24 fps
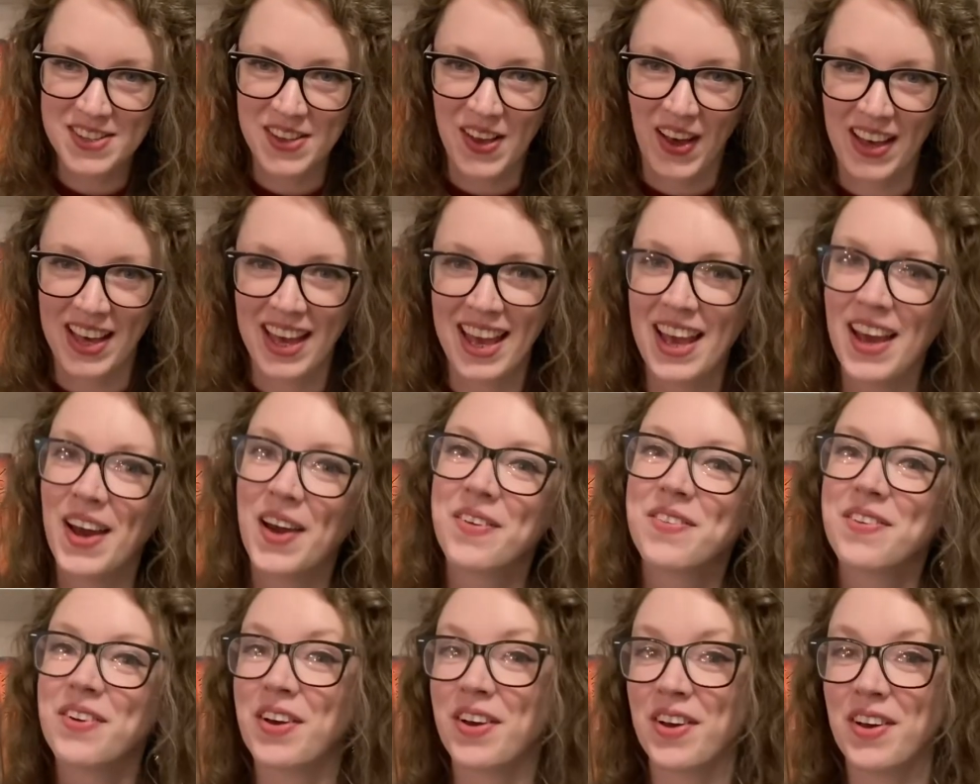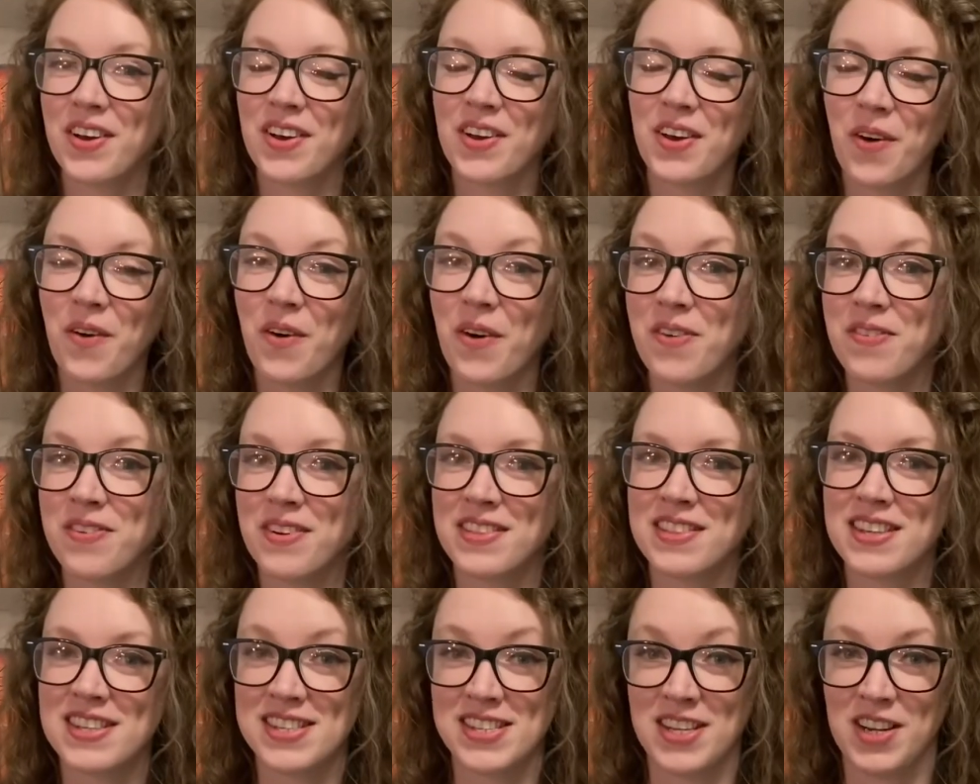I can't go over
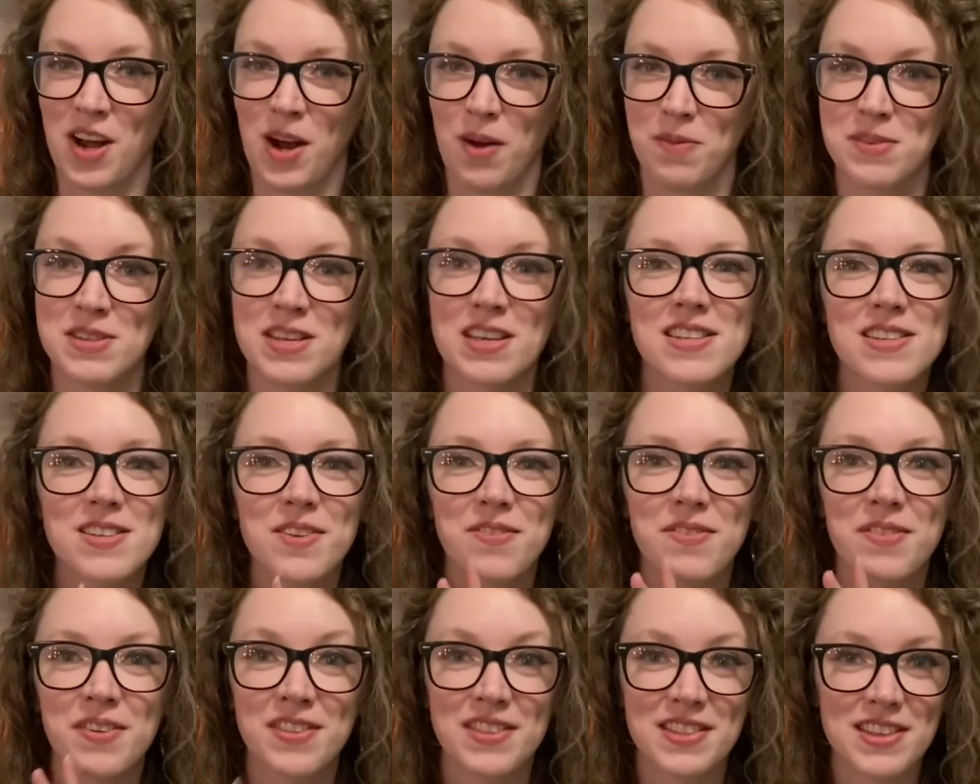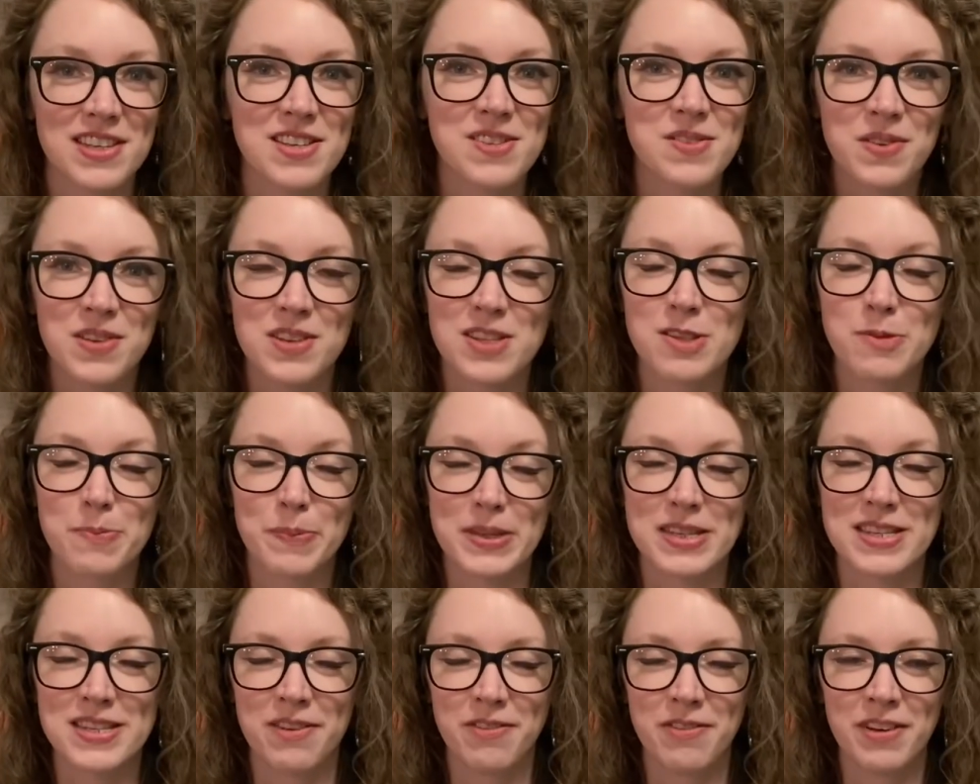the synopsis for this one
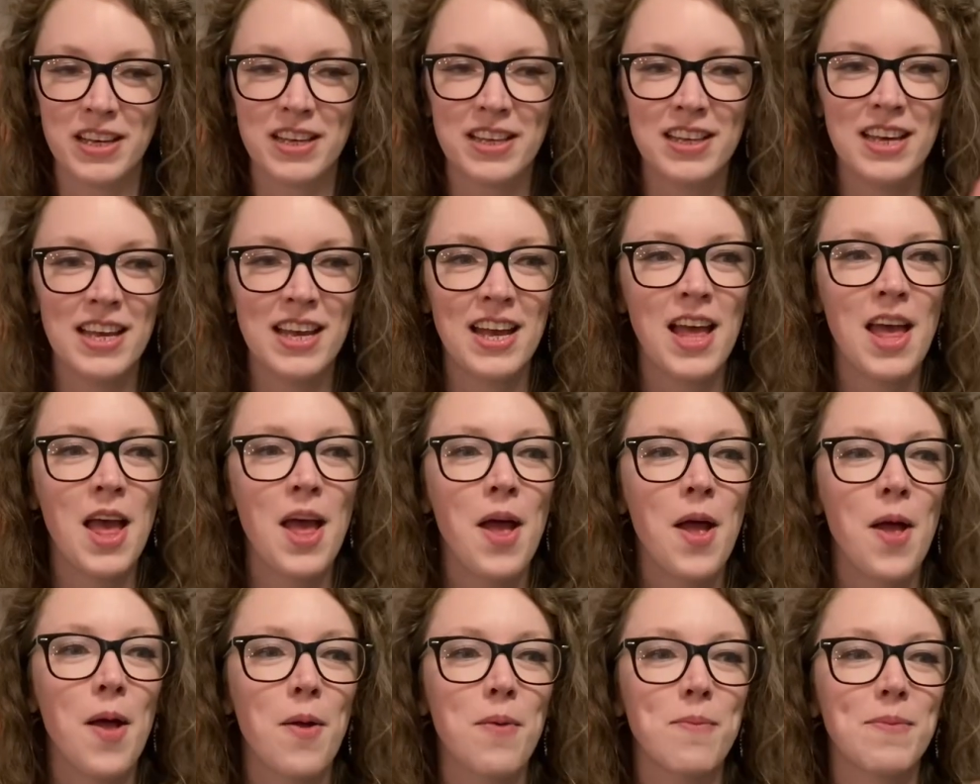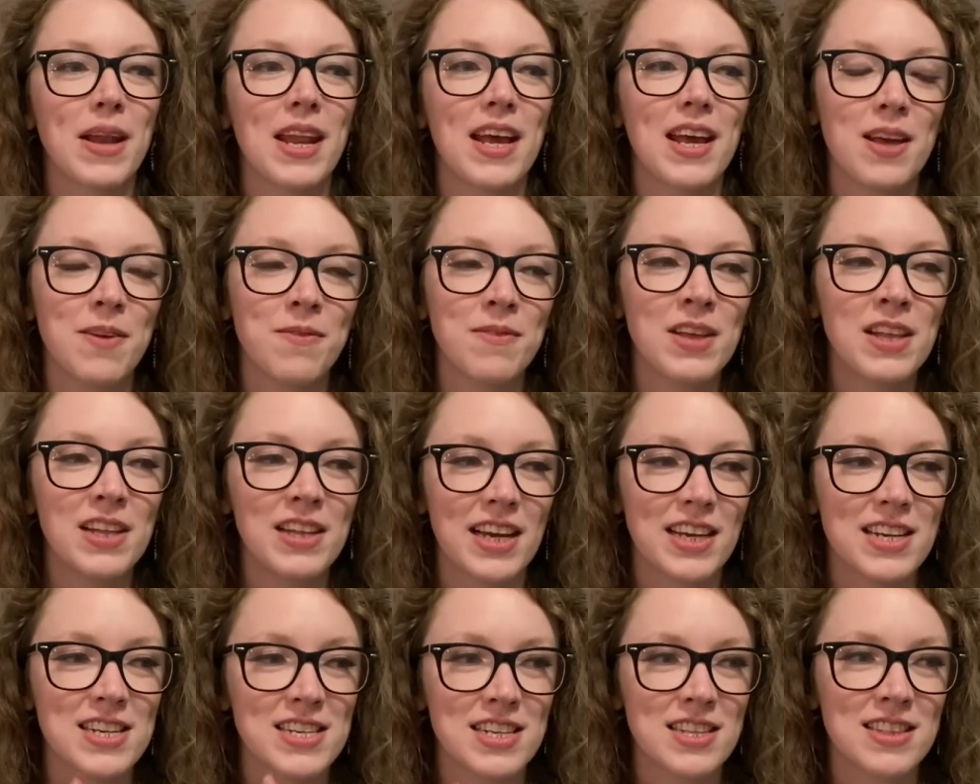specifically, but I am
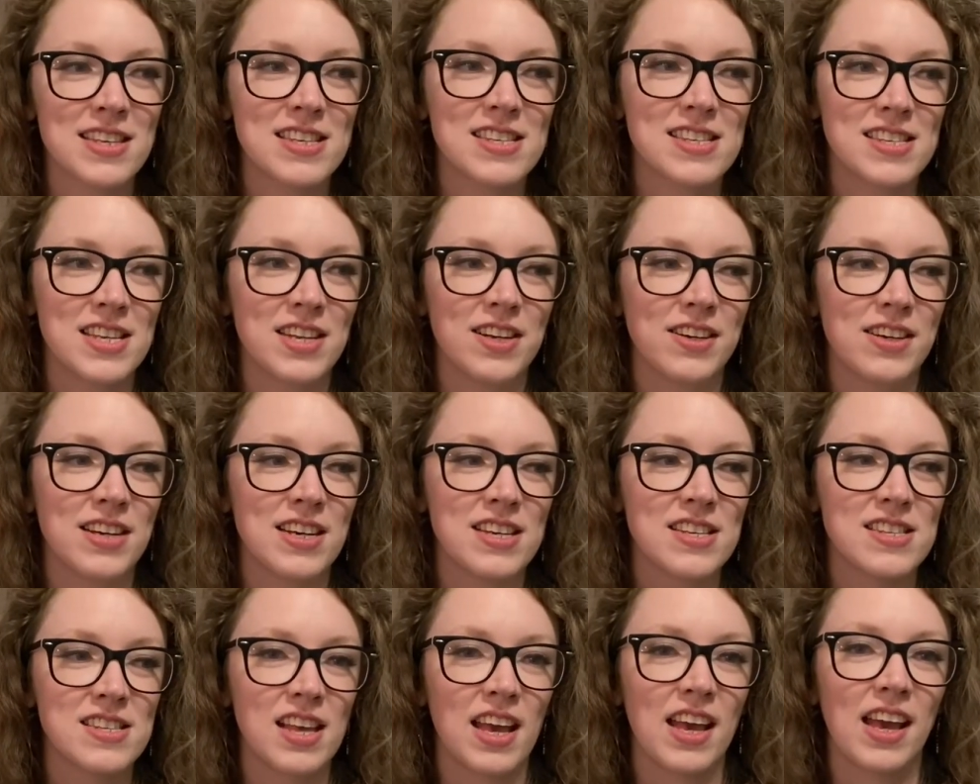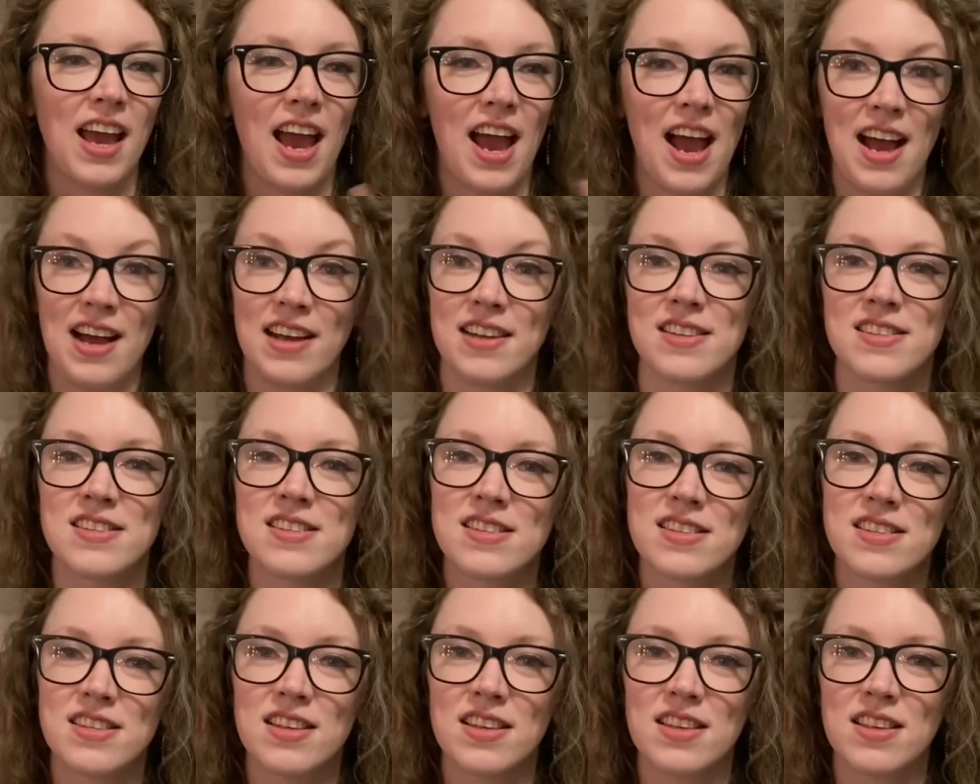collecting this series like
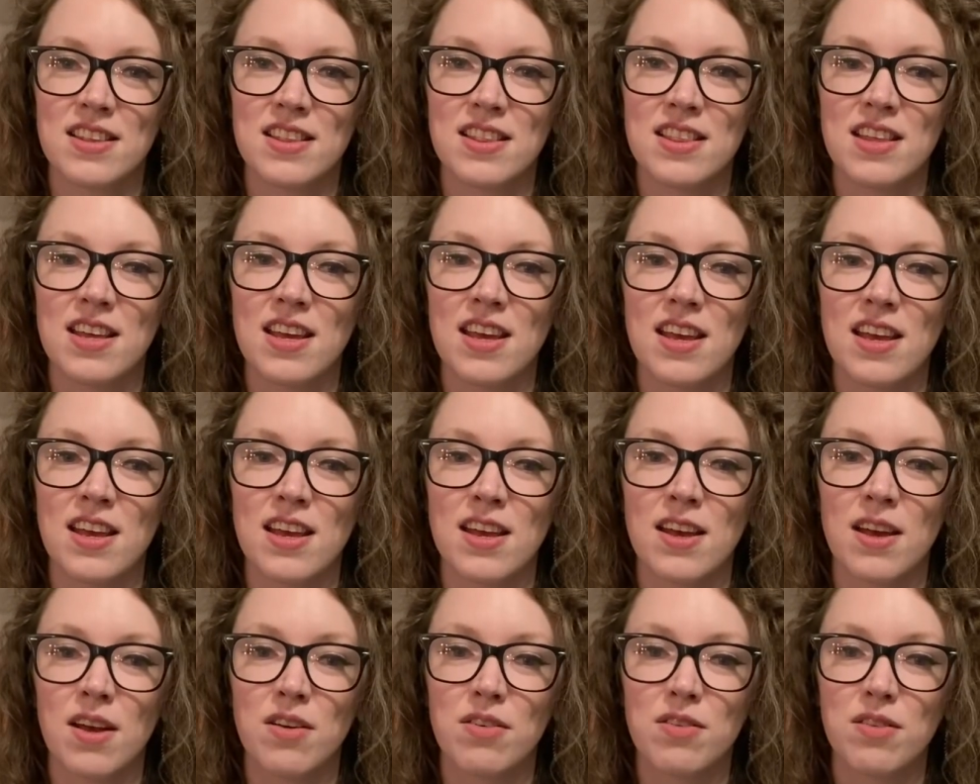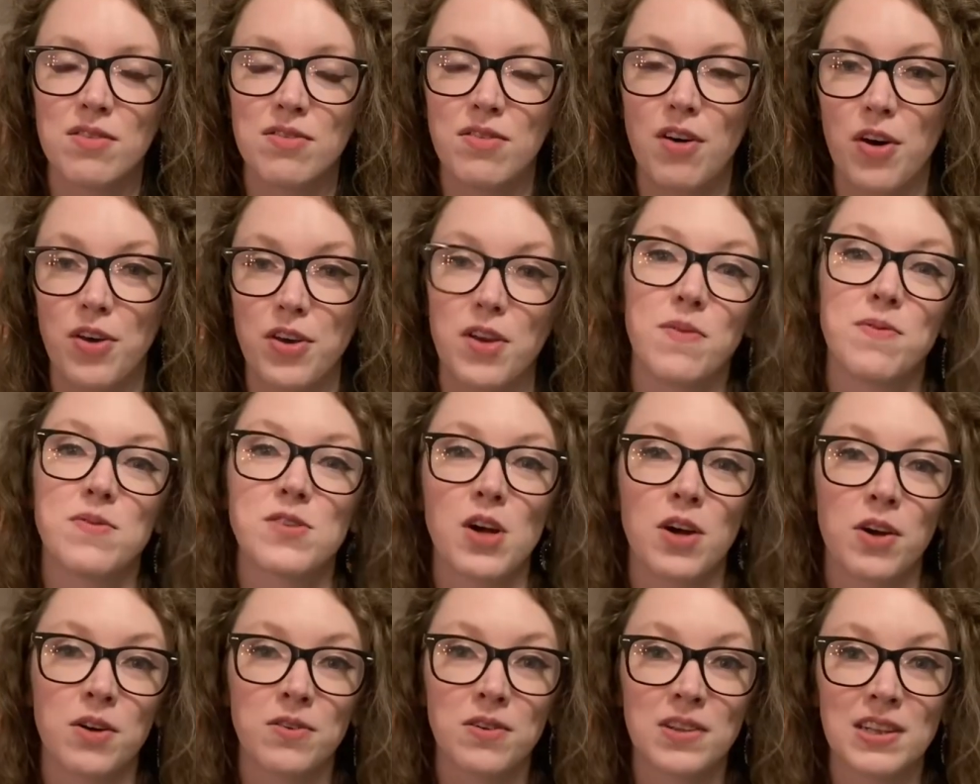as the volumes
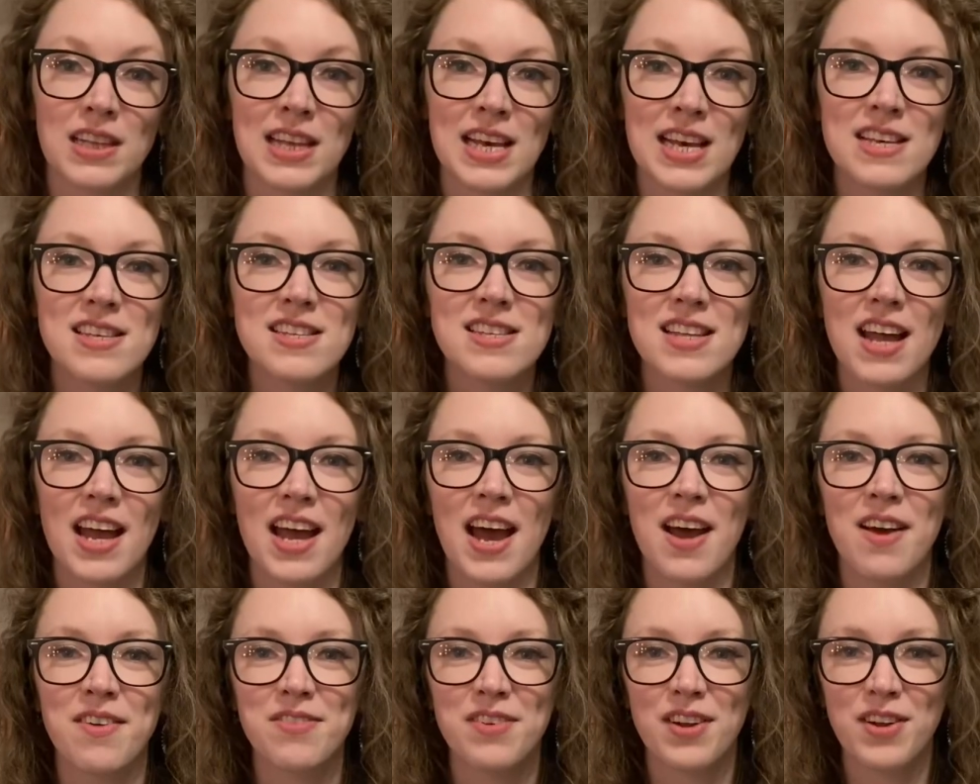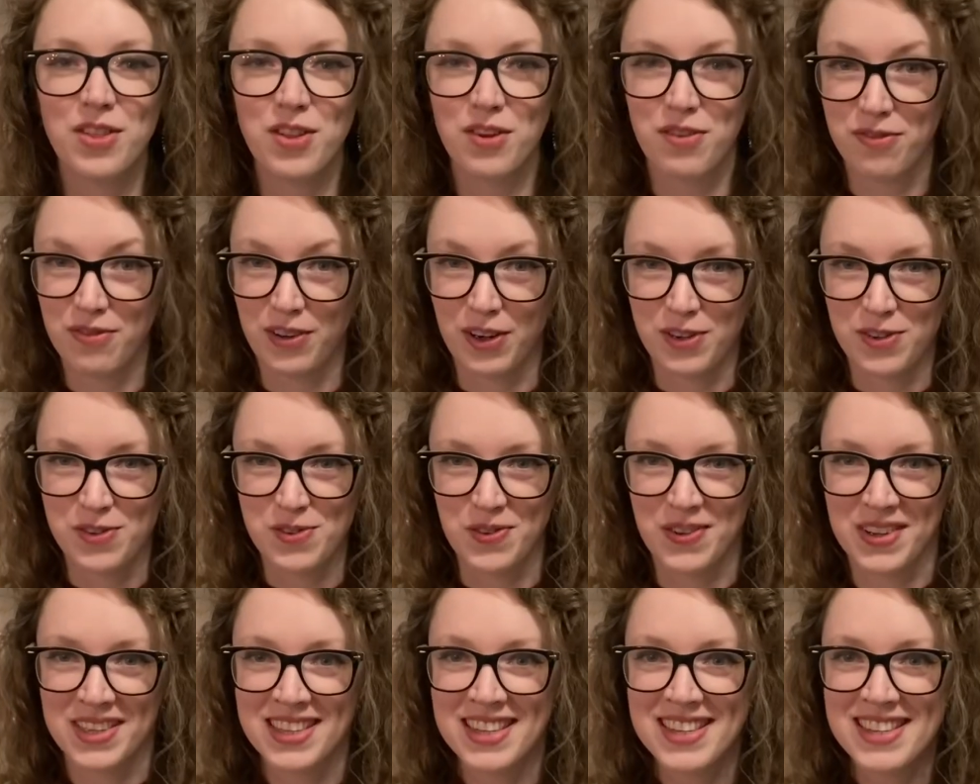are released. I have read the first
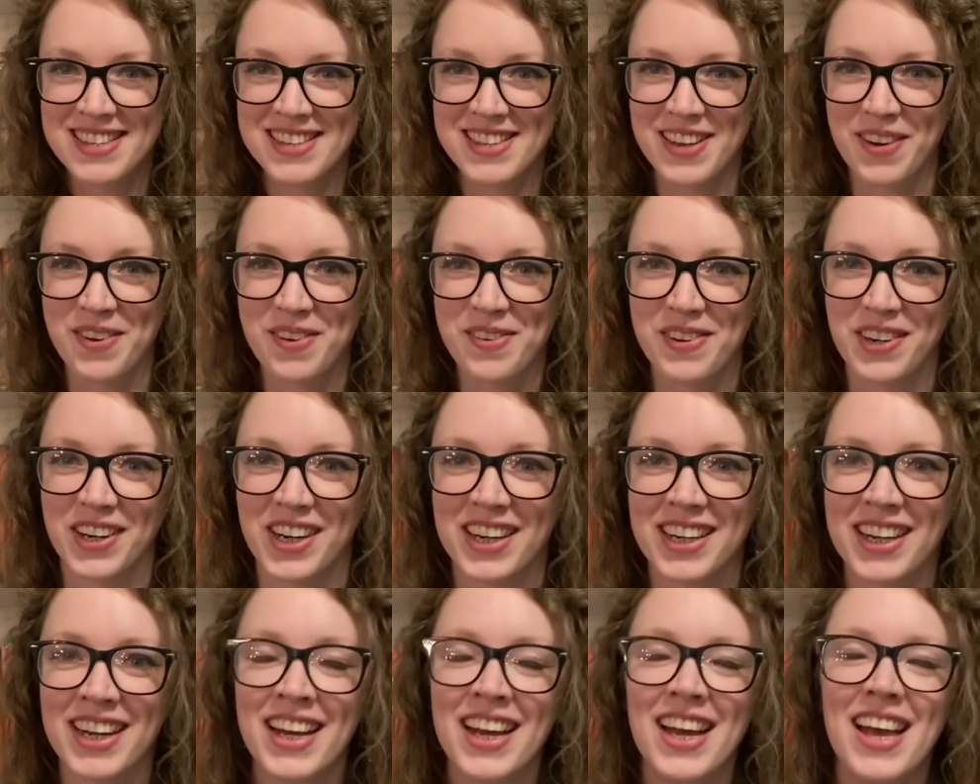one so far.